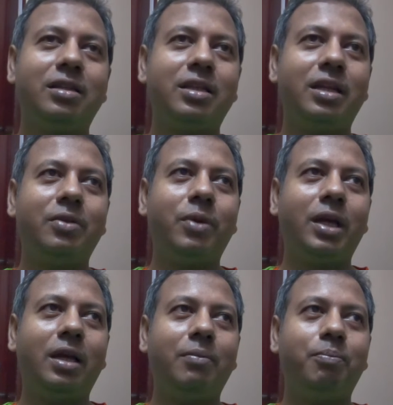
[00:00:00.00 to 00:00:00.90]
So
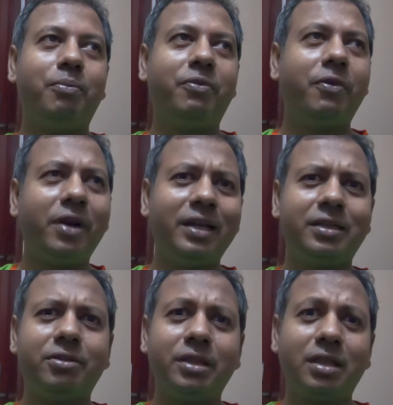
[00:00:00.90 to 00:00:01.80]
anyway, before
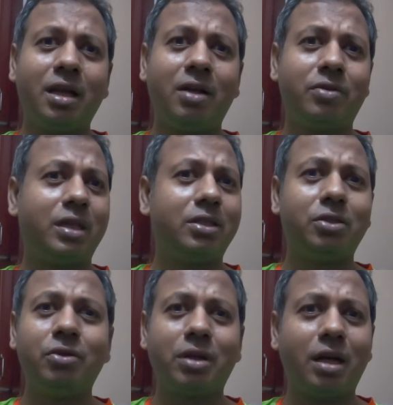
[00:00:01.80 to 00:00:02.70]
entering the house, I
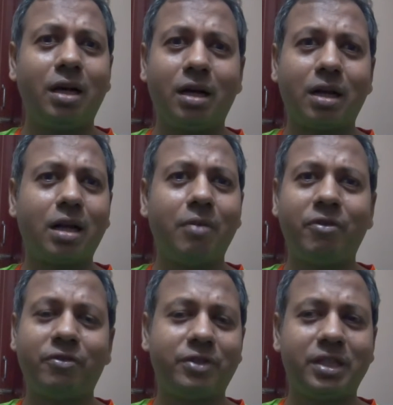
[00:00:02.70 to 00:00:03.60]
took a
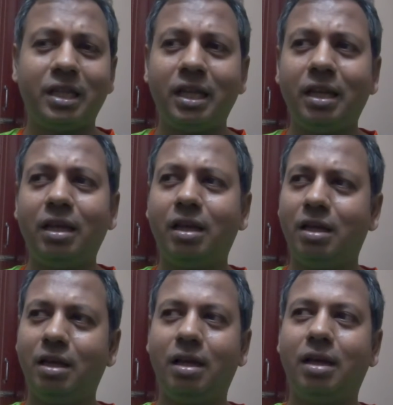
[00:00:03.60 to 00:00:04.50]
cup of tea
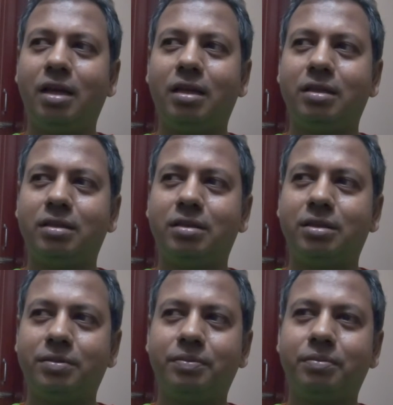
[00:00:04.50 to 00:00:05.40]
and
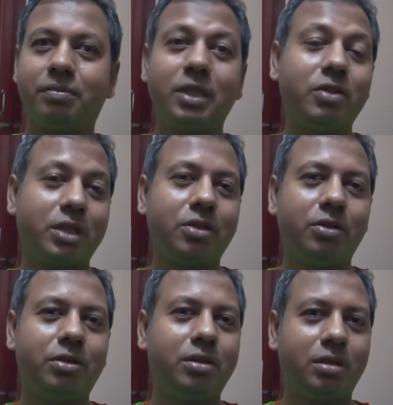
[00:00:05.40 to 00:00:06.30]
it is
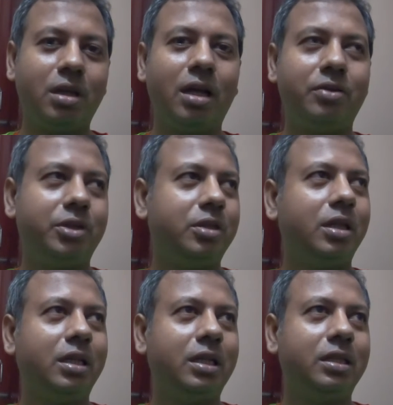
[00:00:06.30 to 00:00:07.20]
good. I
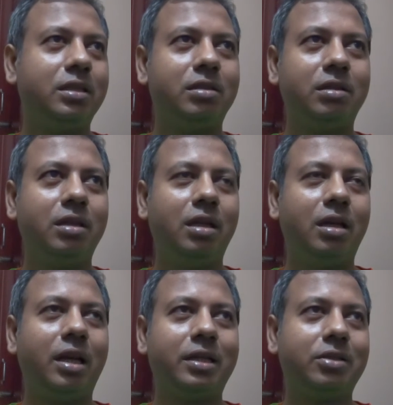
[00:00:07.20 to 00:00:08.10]
usually
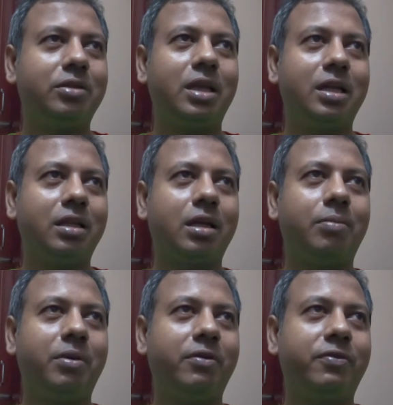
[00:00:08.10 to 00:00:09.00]
like to take the
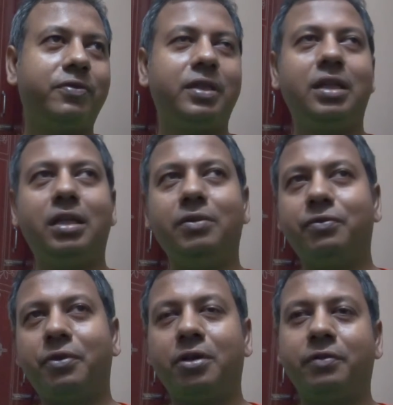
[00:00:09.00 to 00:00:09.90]
cup of tea
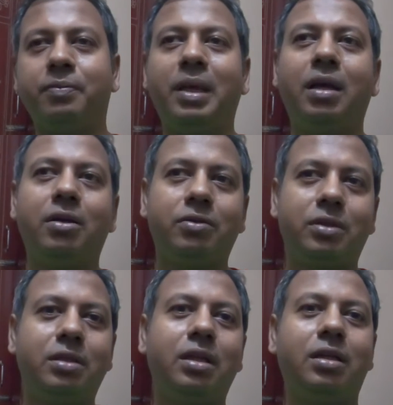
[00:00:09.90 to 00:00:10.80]
in front of my
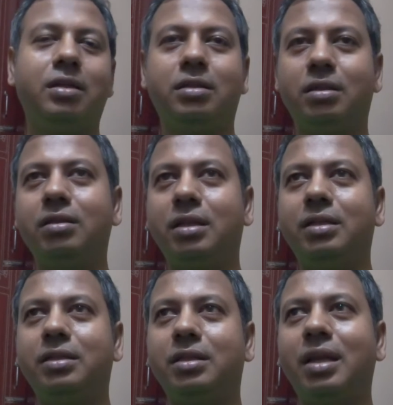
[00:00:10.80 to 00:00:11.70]
house.
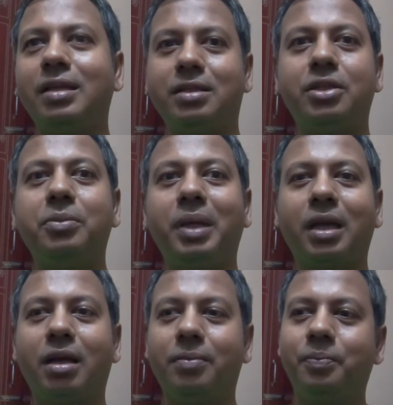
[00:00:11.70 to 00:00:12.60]
There is a nice tea
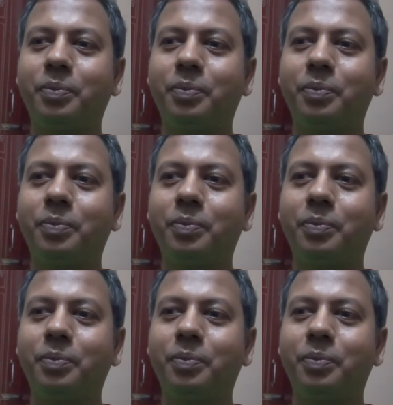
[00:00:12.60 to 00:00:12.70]
maker.